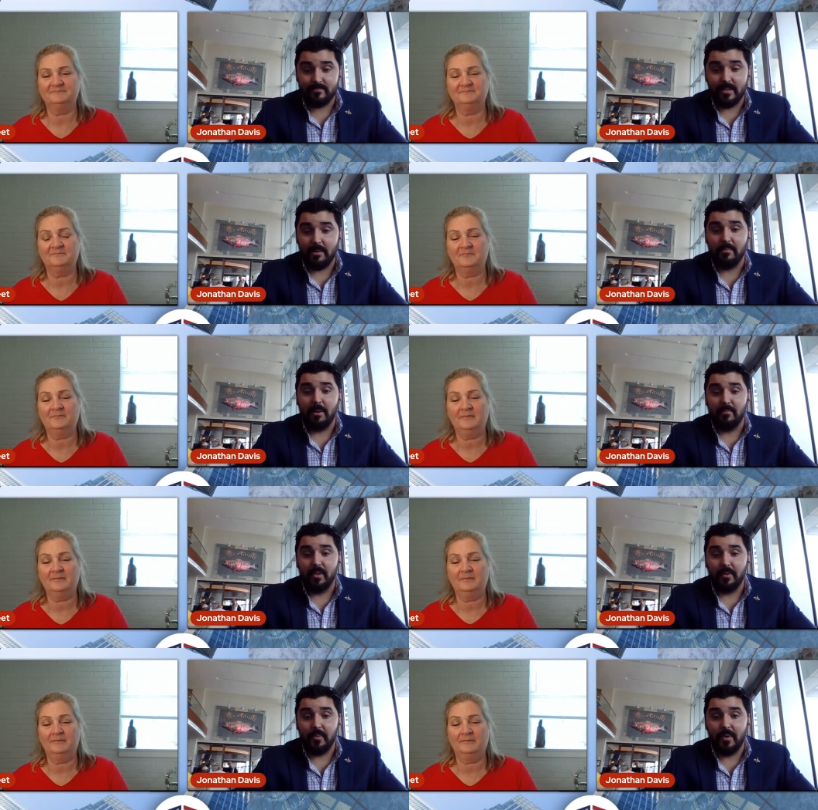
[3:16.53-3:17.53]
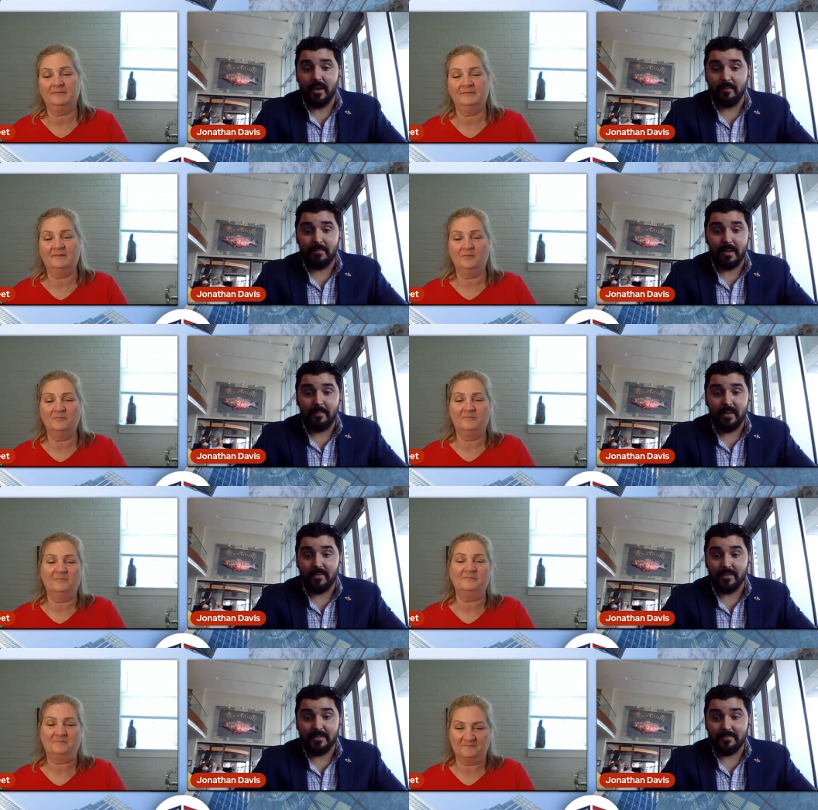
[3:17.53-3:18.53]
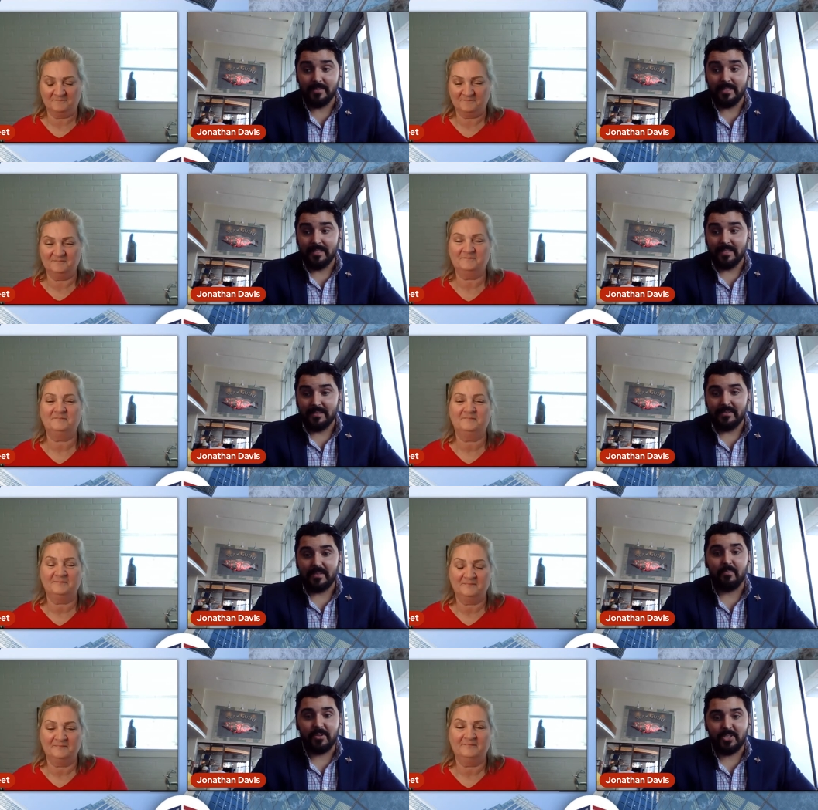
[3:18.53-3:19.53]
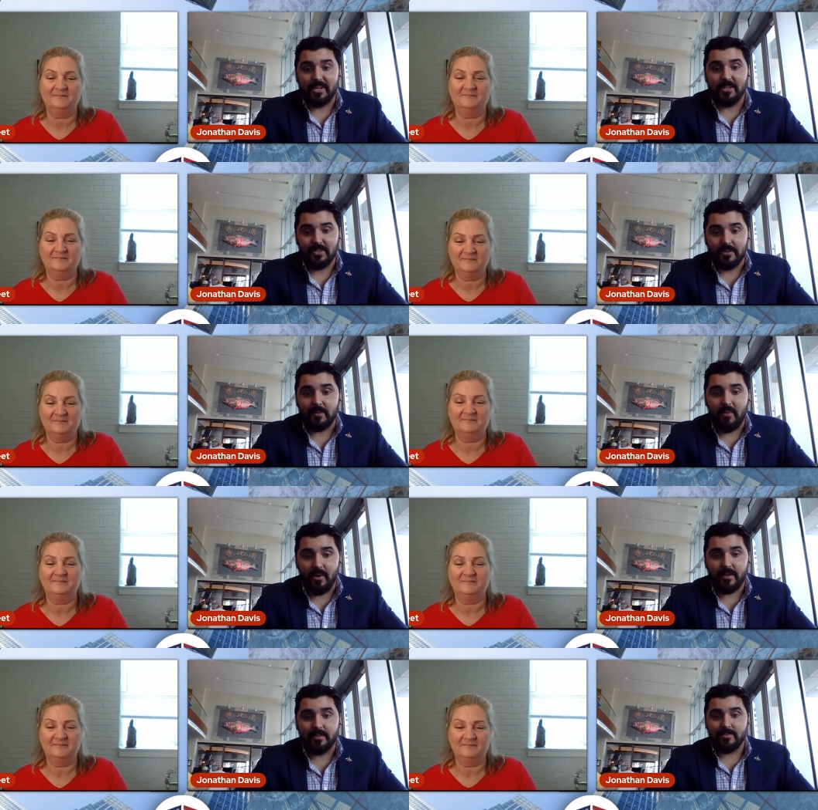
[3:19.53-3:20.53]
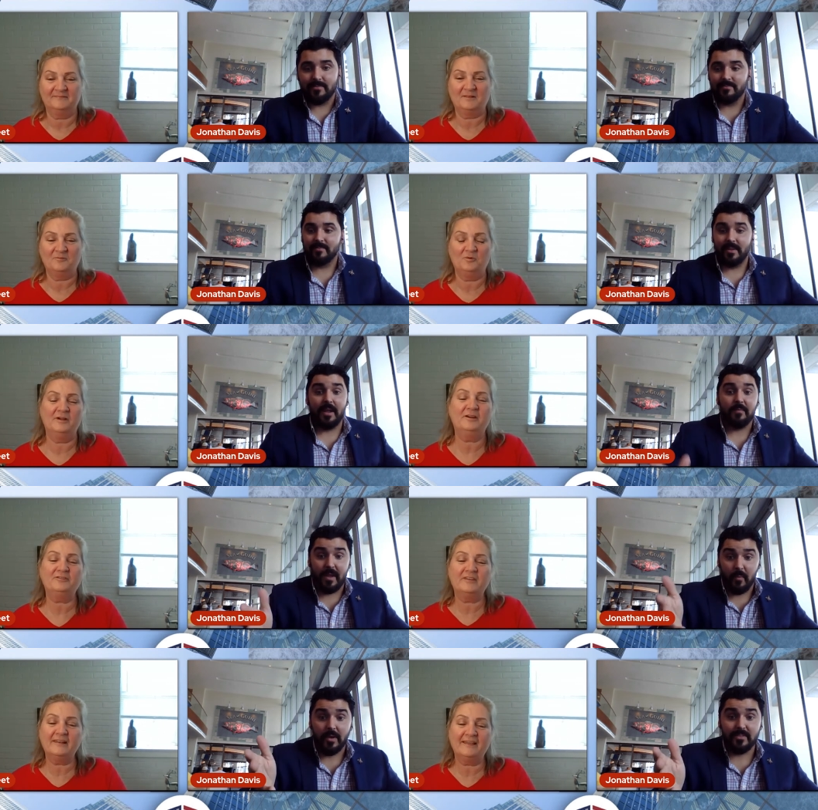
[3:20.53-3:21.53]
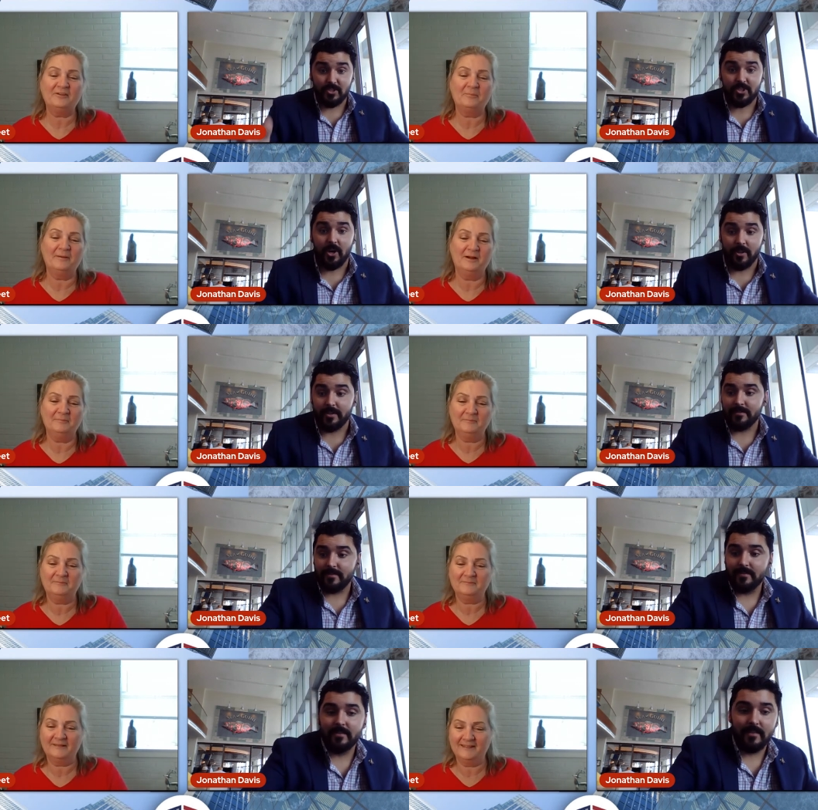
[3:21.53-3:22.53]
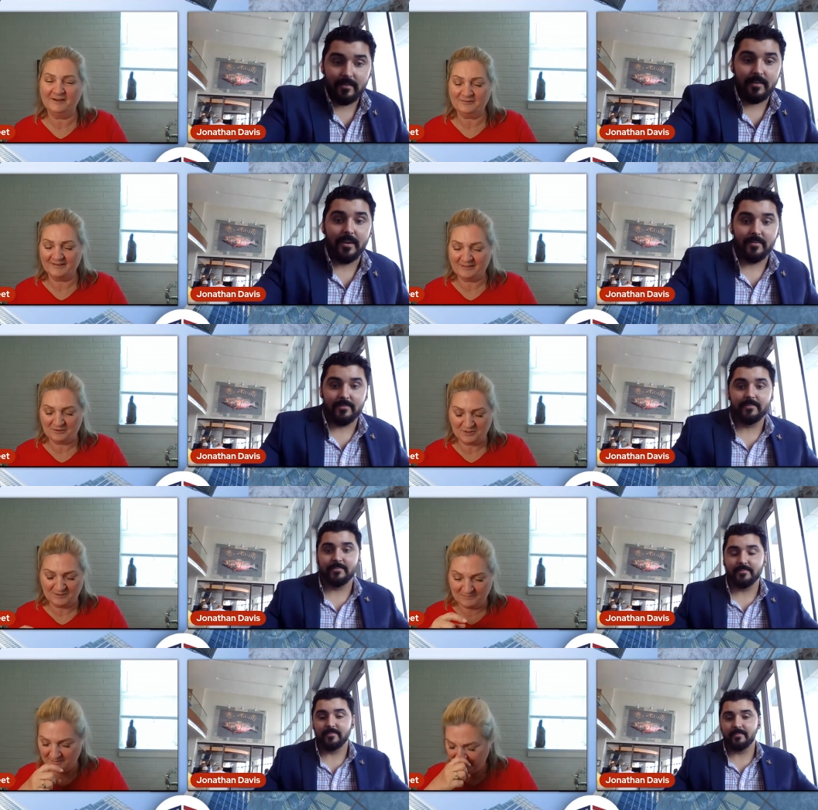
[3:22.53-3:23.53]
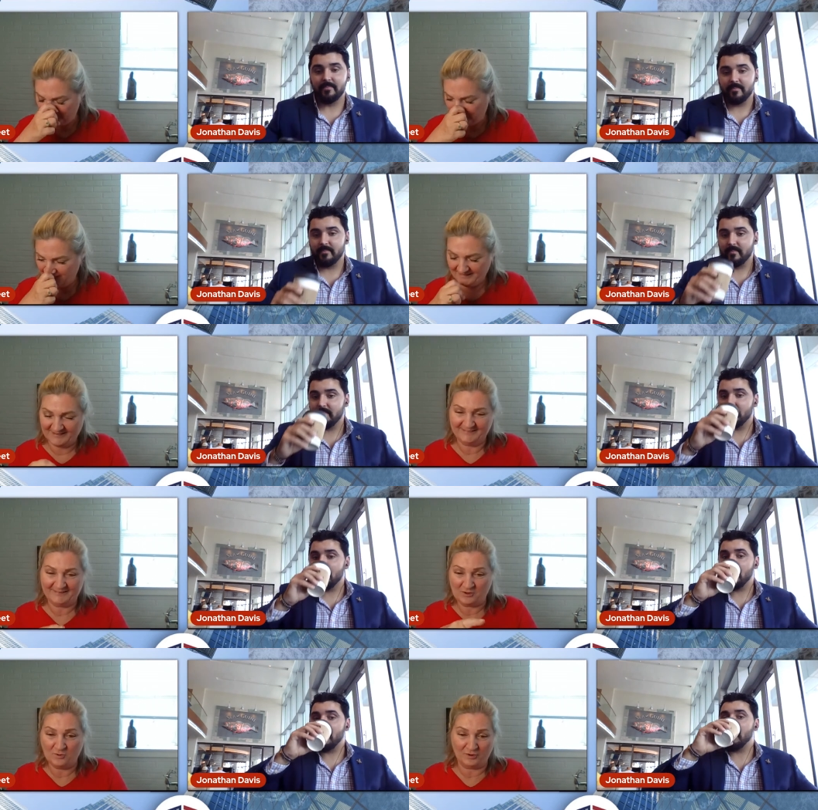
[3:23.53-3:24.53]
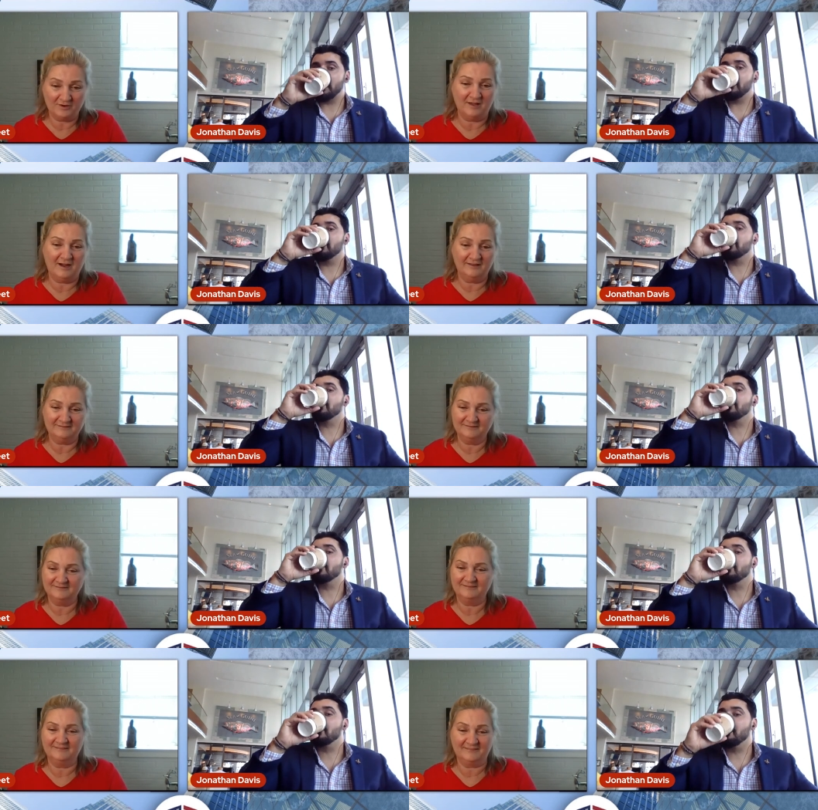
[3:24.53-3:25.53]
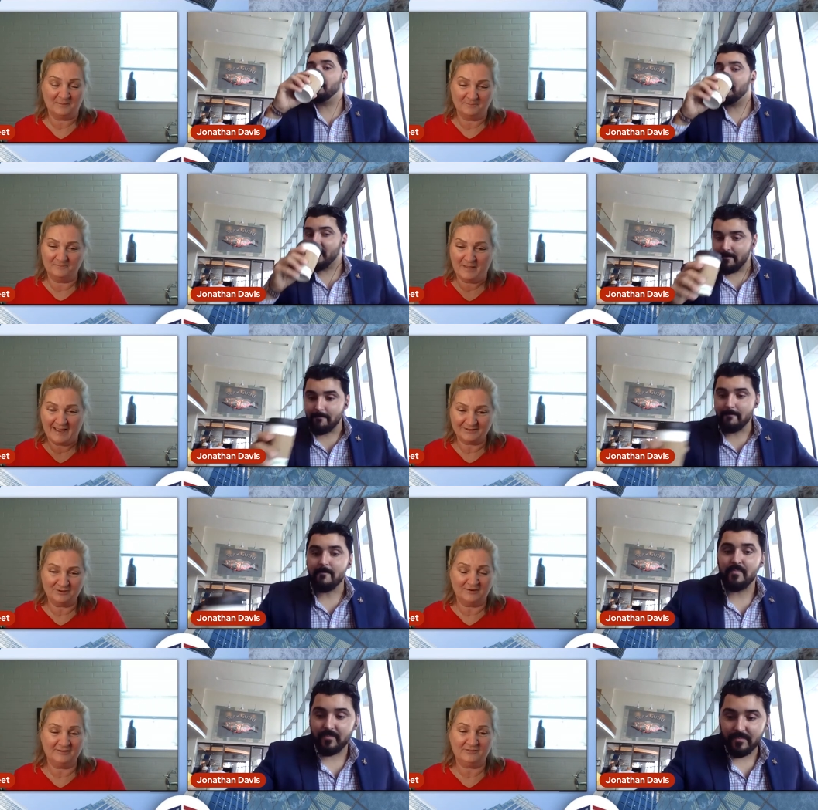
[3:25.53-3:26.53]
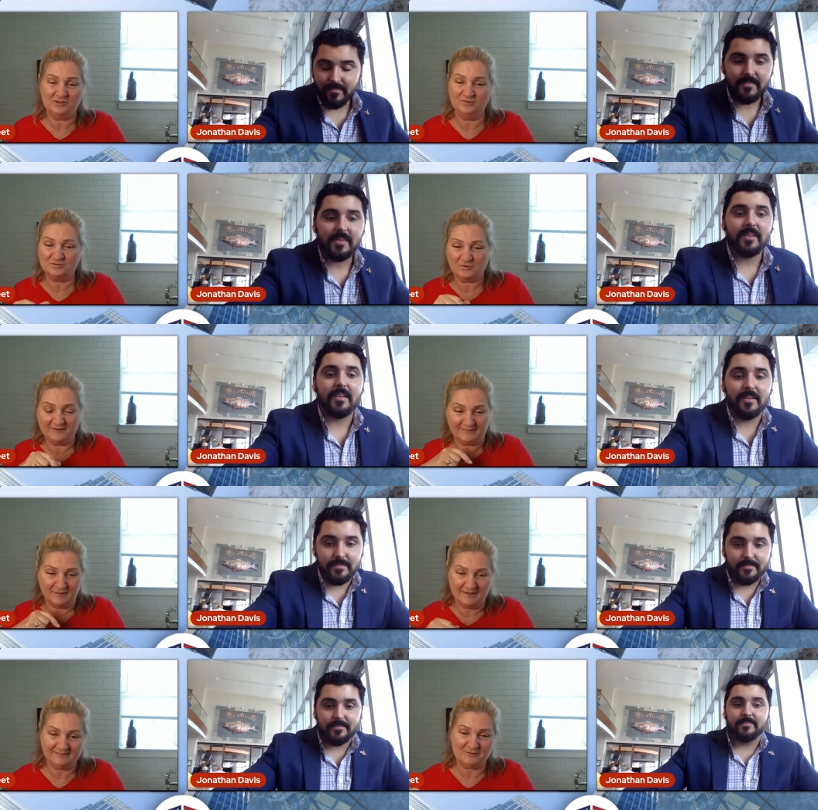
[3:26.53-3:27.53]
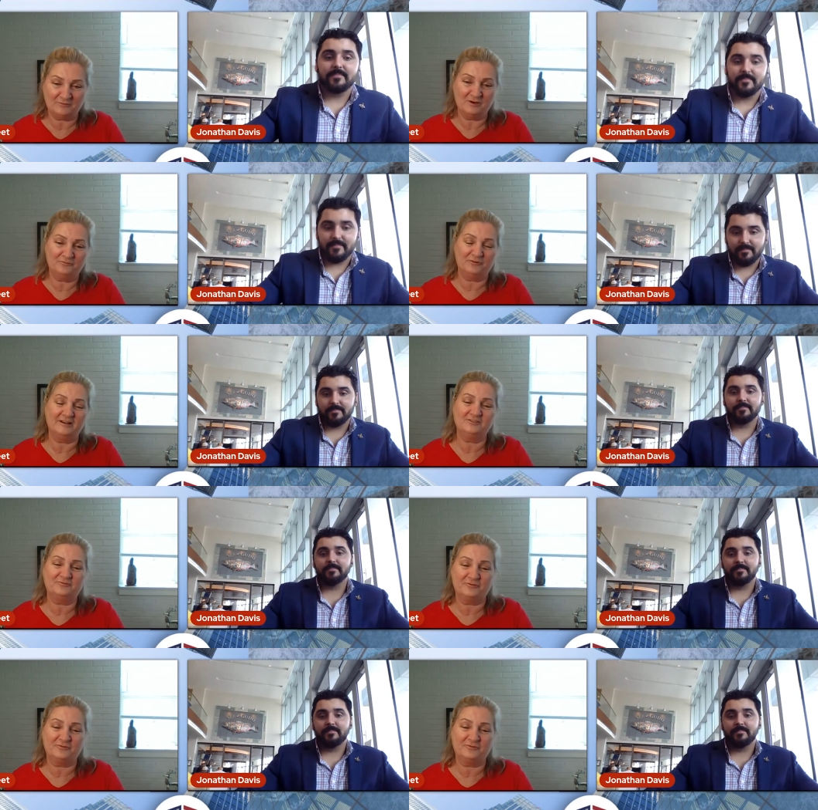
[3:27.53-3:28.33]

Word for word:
Speaker 1: I'm, I'm blown away about the the appreciation in our markets. And well, that, here's that was in Charlotte. Bump.
Speaker 2: Yeah, here's yeah. another good bump for you. It's a corner lot. The mm-hmm. backyard is huge, so it has lots of road frontage